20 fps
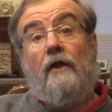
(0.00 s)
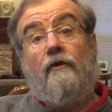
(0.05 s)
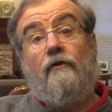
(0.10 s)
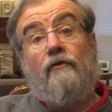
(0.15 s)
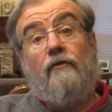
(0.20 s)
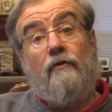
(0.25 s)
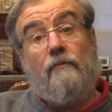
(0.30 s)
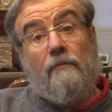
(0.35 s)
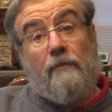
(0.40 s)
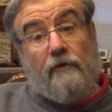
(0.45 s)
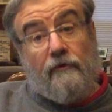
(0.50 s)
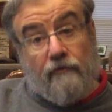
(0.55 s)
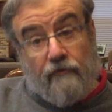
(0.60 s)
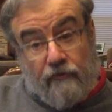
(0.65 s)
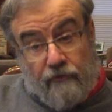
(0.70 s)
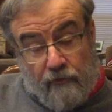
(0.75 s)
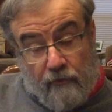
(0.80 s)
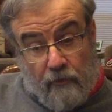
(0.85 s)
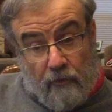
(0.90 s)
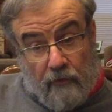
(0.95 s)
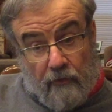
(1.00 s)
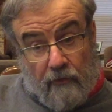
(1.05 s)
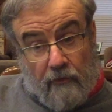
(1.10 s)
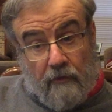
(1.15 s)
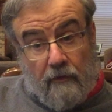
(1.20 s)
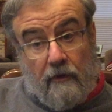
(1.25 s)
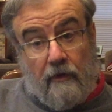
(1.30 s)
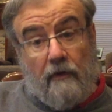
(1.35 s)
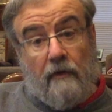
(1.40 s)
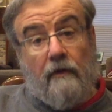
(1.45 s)
to mature,
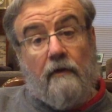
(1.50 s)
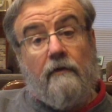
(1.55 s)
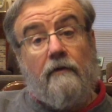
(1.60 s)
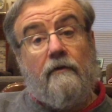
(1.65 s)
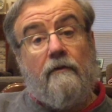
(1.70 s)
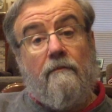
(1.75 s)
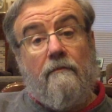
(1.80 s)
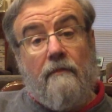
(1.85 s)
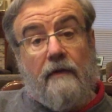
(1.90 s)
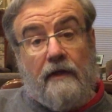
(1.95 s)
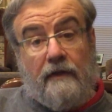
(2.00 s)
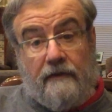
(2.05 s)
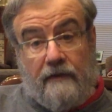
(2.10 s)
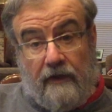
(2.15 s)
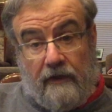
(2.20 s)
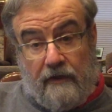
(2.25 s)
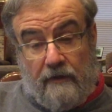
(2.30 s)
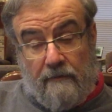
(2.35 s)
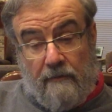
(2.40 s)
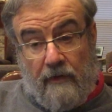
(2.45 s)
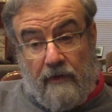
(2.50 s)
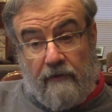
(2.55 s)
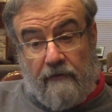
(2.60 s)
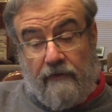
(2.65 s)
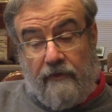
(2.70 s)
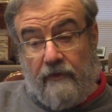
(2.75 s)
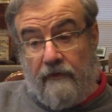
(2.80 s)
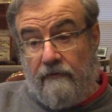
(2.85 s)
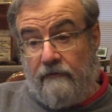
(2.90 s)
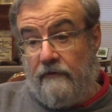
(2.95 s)
to maintain a
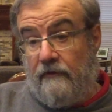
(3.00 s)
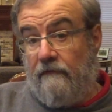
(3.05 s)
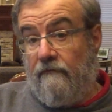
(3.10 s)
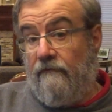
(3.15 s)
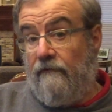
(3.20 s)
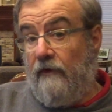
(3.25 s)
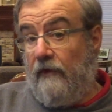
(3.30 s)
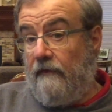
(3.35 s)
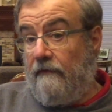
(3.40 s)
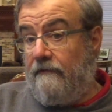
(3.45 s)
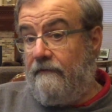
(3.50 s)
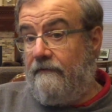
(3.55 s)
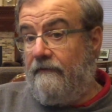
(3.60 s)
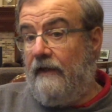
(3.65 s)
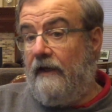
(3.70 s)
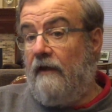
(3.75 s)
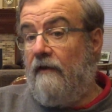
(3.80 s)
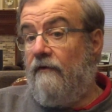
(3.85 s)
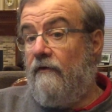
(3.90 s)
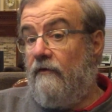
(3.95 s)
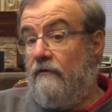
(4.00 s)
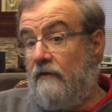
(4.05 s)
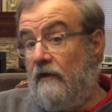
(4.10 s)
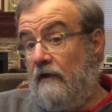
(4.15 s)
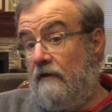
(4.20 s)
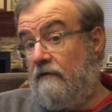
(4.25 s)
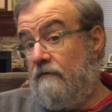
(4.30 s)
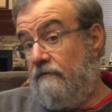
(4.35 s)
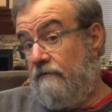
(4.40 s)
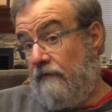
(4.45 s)
monotheistic faith, setting the
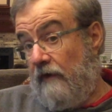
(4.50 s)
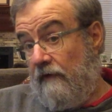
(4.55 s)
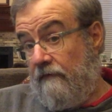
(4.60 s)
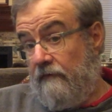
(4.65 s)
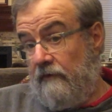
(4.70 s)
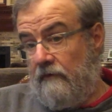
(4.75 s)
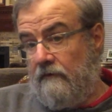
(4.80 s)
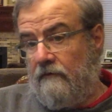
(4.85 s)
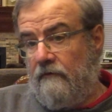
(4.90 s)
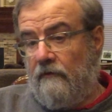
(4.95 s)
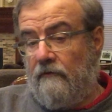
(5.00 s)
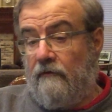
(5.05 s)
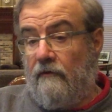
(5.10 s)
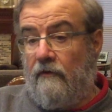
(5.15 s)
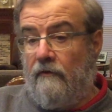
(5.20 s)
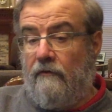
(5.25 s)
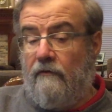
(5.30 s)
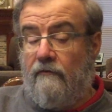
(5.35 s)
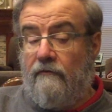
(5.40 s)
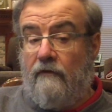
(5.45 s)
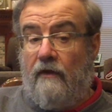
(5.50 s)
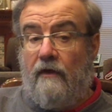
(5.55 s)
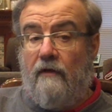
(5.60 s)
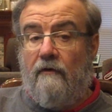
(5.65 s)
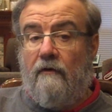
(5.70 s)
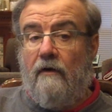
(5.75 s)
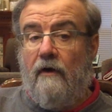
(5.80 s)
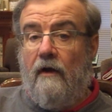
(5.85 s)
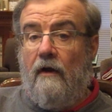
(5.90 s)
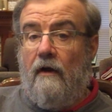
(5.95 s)
stage 500, 600 years
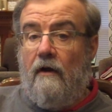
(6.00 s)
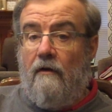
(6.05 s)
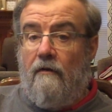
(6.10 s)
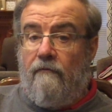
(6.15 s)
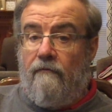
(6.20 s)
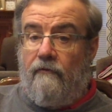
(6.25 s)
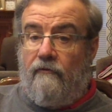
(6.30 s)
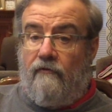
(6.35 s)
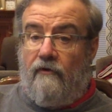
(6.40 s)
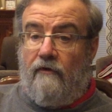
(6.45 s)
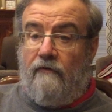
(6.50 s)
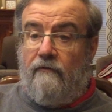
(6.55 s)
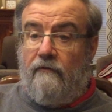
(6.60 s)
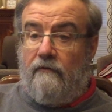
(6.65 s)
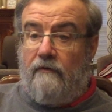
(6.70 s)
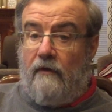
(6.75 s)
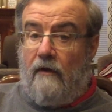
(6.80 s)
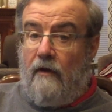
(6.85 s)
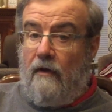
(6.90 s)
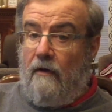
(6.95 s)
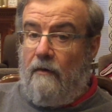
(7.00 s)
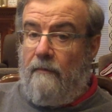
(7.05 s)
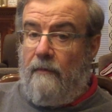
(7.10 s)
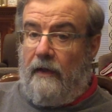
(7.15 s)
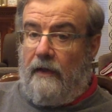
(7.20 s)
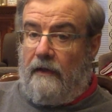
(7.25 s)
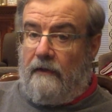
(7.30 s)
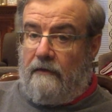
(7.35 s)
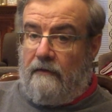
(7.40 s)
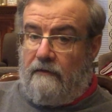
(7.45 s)
later for Jesus to come
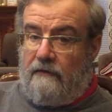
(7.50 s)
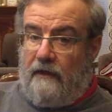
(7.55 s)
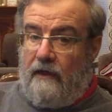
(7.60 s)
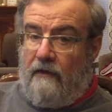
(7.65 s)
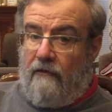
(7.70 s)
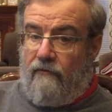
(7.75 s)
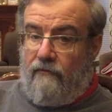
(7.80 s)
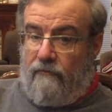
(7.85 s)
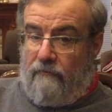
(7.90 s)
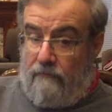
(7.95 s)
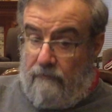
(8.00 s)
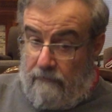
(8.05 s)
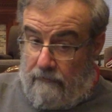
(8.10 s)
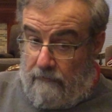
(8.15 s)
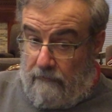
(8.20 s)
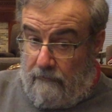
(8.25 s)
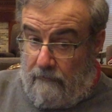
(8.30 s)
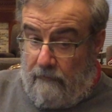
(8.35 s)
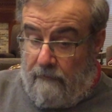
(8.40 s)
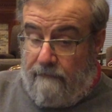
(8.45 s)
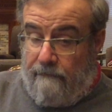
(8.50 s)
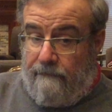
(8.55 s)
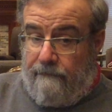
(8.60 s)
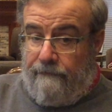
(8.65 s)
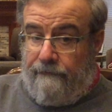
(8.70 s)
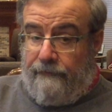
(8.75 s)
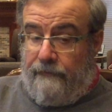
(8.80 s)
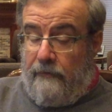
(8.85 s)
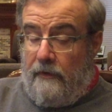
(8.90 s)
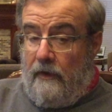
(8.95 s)
and to take
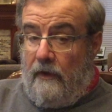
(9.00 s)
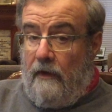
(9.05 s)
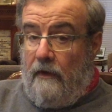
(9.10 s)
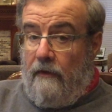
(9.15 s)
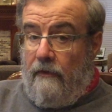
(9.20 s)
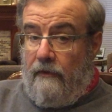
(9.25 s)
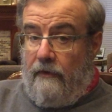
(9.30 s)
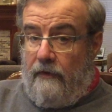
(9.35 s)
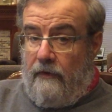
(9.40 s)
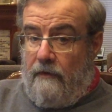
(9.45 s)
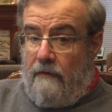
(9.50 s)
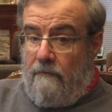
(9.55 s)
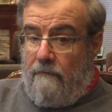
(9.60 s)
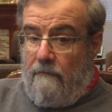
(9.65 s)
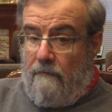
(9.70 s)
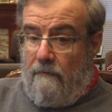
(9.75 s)
the